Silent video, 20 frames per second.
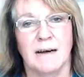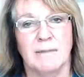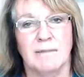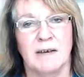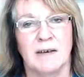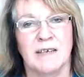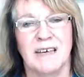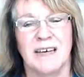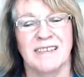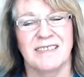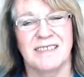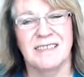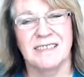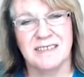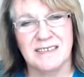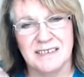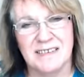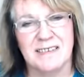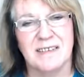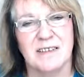Yet
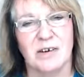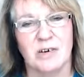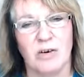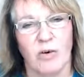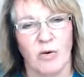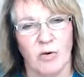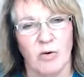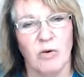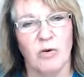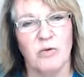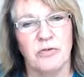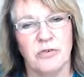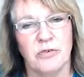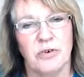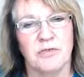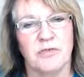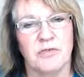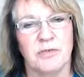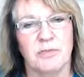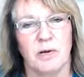there are all
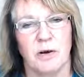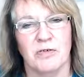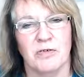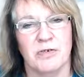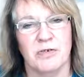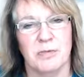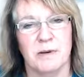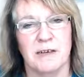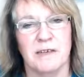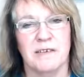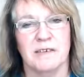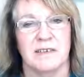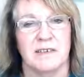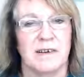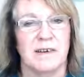sorts of possibilities.